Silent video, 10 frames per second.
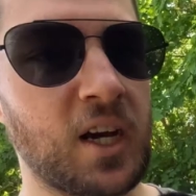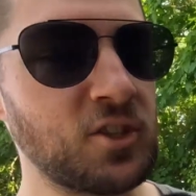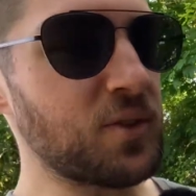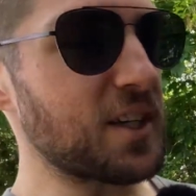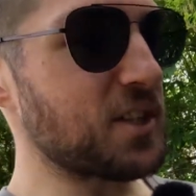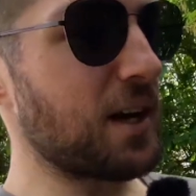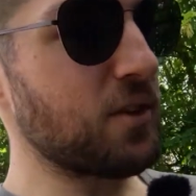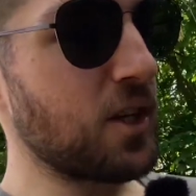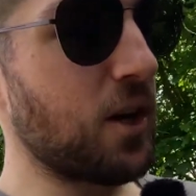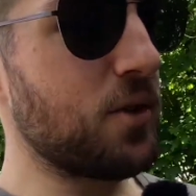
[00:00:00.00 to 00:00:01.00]
I do actually have
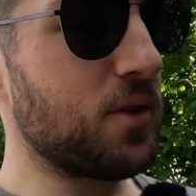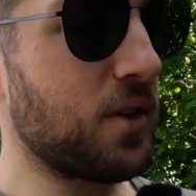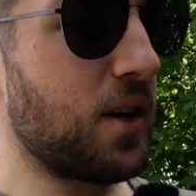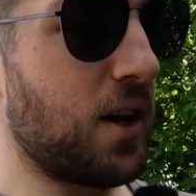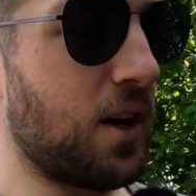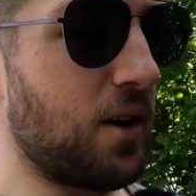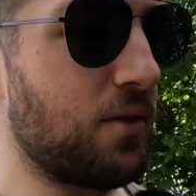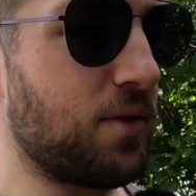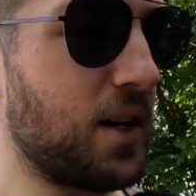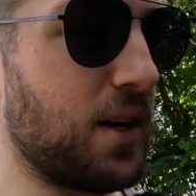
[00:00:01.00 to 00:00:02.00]
a load
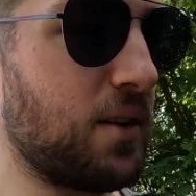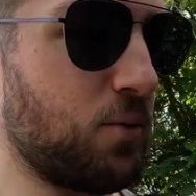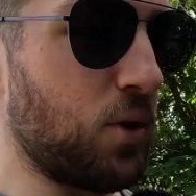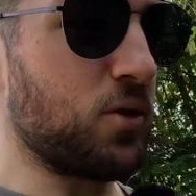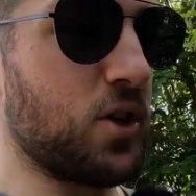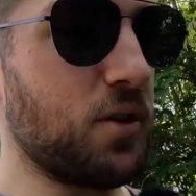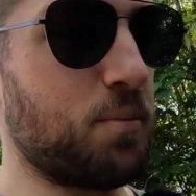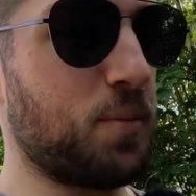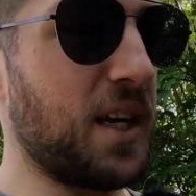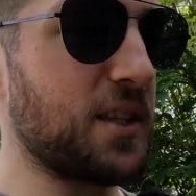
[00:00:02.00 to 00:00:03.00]
of, well, good
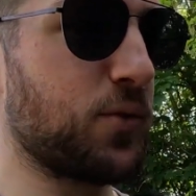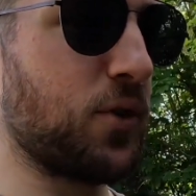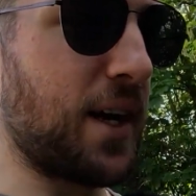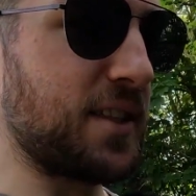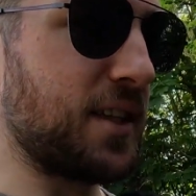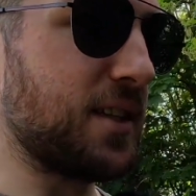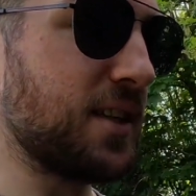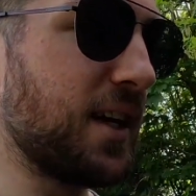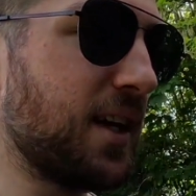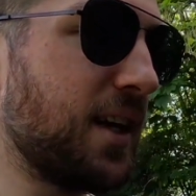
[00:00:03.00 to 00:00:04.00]
PS4S's,
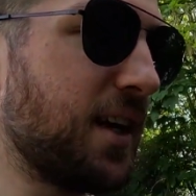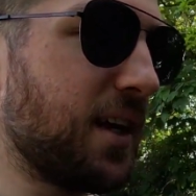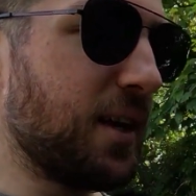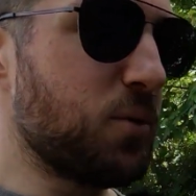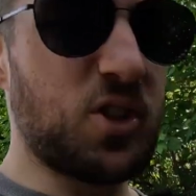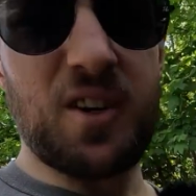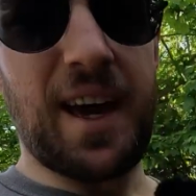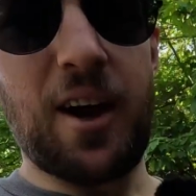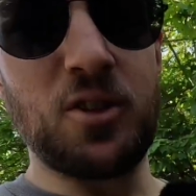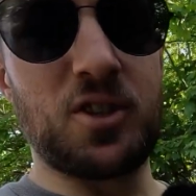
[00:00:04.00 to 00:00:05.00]
which I'll
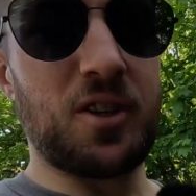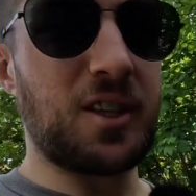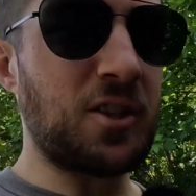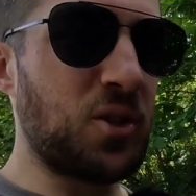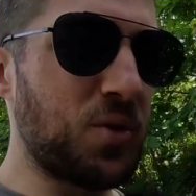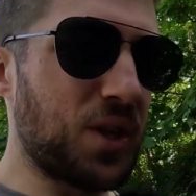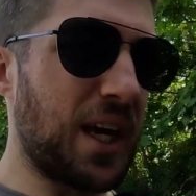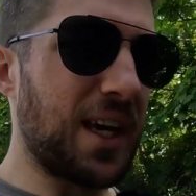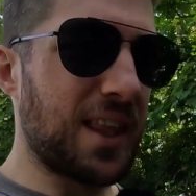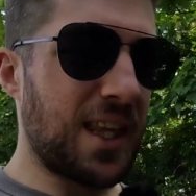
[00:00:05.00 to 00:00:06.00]
get onto because I do
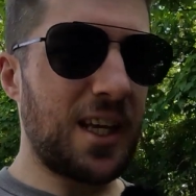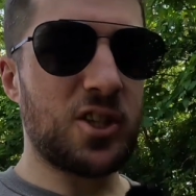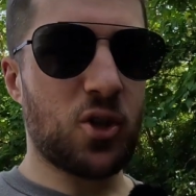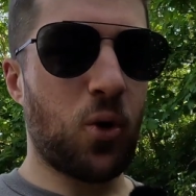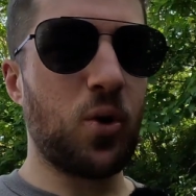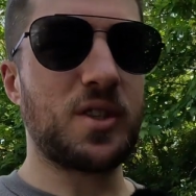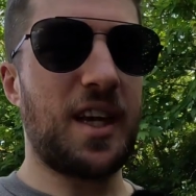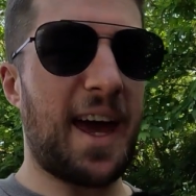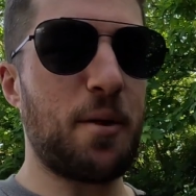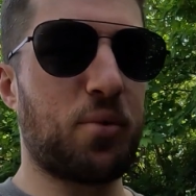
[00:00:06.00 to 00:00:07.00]
think these caused
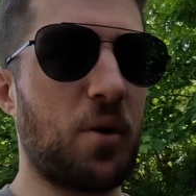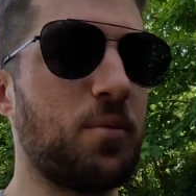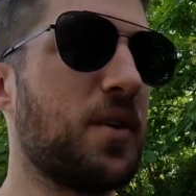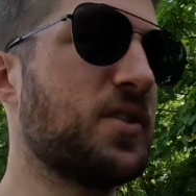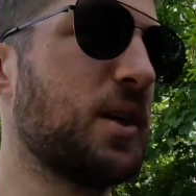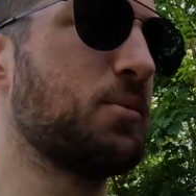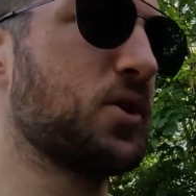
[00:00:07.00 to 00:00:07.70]
a problem of some